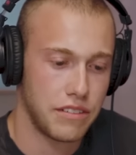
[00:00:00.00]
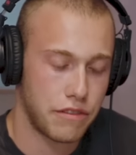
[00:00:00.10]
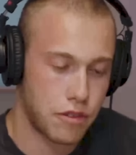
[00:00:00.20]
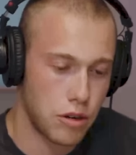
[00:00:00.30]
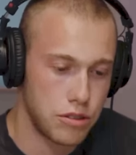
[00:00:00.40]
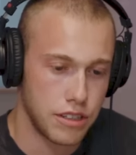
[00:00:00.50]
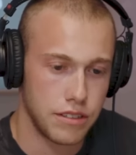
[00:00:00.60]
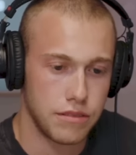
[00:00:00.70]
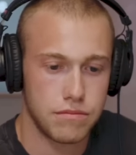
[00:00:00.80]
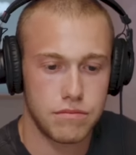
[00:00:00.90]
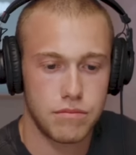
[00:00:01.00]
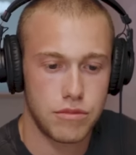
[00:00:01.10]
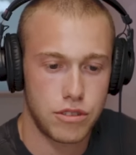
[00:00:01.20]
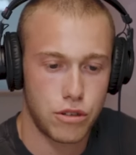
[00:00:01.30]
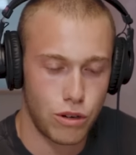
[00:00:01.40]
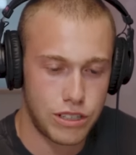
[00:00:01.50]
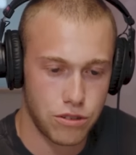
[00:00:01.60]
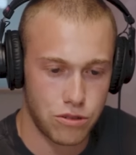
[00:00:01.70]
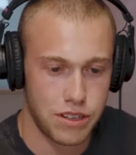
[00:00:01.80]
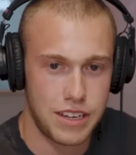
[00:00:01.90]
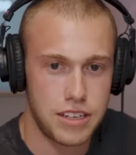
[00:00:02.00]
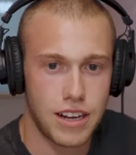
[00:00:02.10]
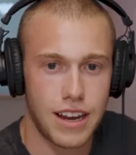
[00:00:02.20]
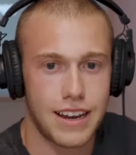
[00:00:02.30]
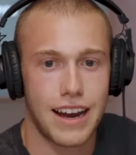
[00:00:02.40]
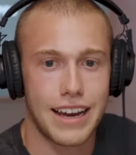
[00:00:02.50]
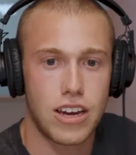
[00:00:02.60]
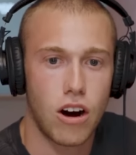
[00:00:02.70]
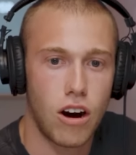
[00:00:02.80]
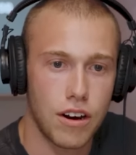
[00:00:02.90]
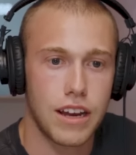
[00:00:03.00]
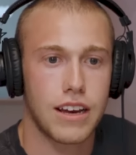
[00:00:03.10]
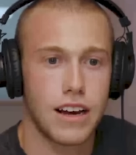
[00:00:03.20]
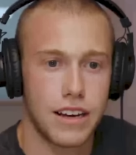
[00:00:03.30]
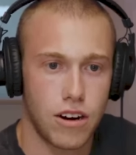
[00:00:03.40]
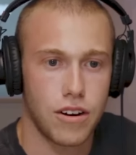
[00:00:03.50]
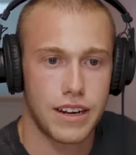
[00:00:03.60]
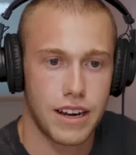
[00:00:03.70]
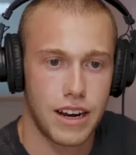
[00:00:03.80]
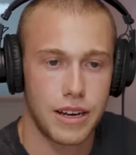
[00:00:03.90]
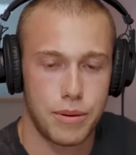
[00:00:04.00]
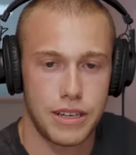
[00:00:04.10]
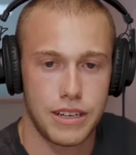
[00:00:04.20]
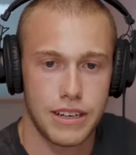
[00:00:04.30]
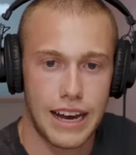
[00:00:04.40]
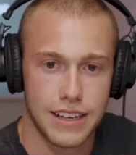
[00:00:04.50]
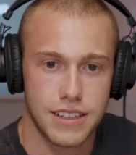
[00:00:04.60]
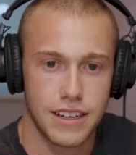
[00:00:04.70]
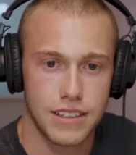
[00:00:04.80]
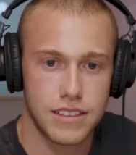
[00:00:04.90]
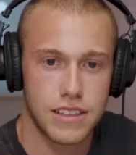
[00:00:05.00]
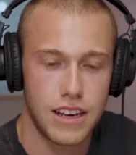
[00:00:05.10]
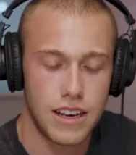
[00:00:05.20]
Frozen, Toy Story. These are like iconic IP assets.